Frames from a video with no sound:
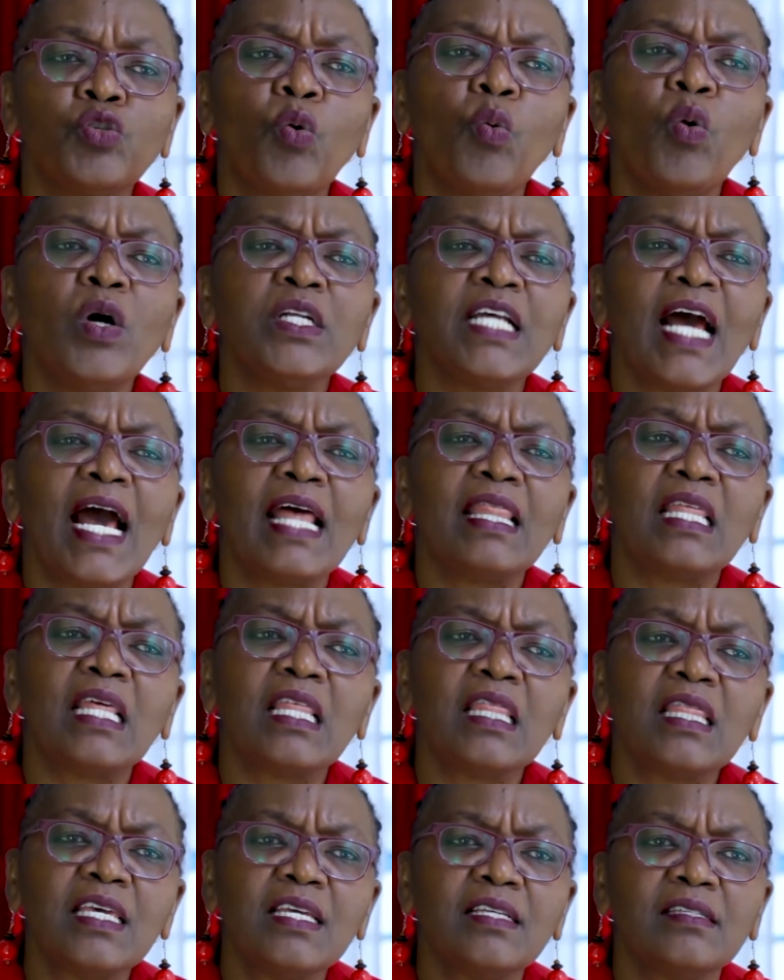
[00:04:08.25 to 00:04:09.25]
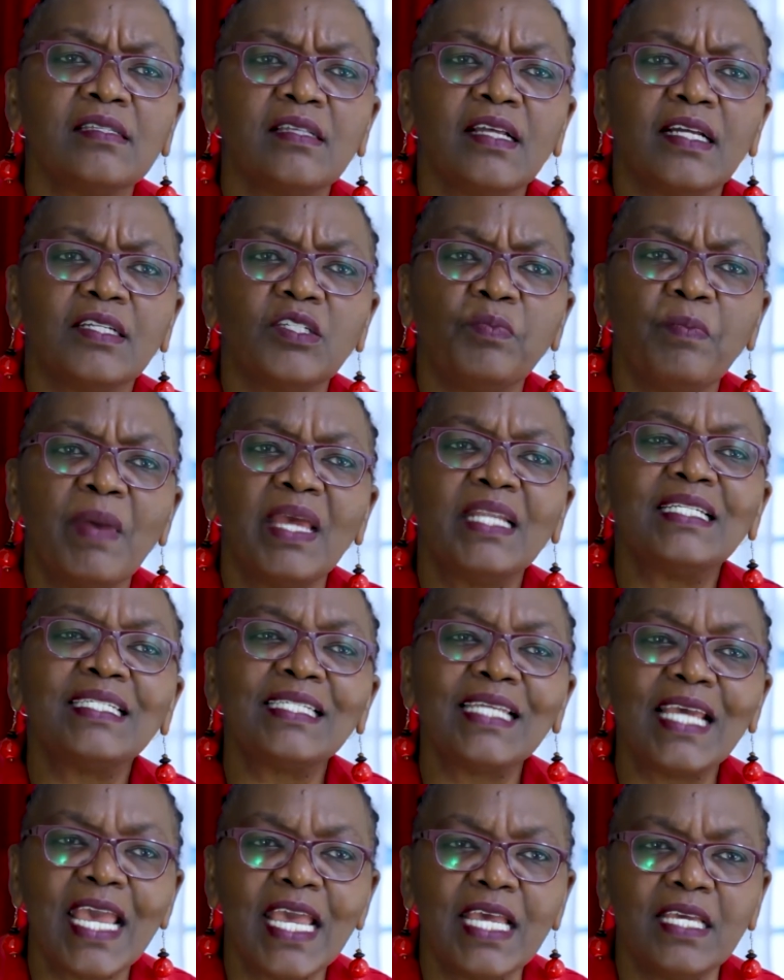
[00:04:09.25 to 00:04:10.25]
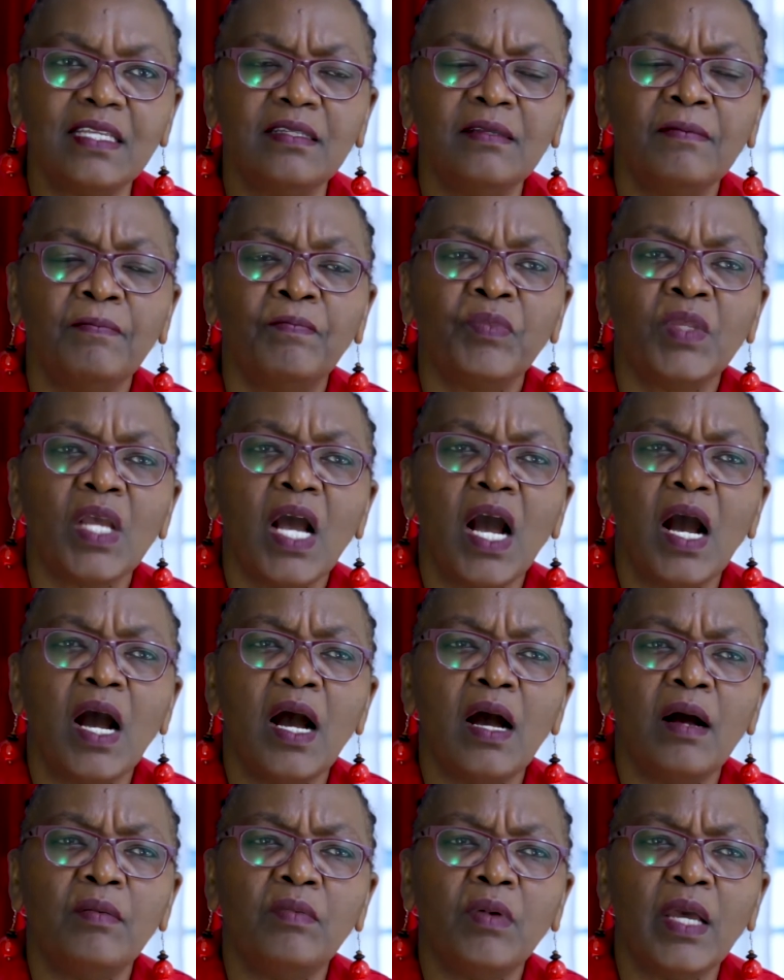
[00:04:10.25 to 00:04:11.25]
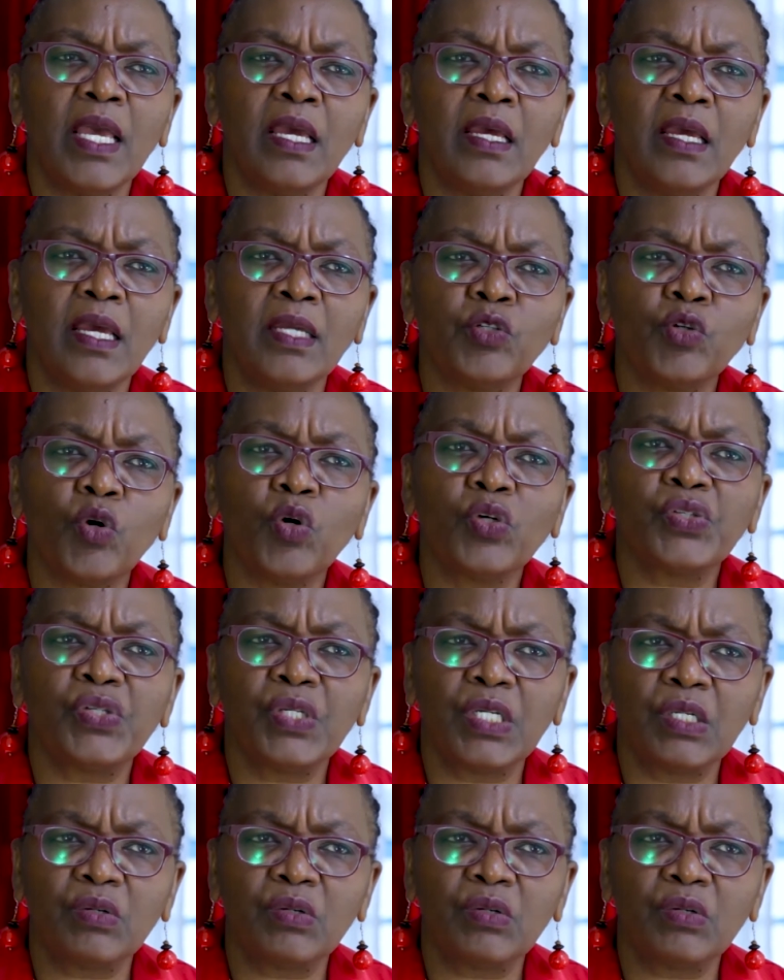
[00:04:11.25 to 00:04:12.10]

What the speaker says: what are the things that maintain a toxic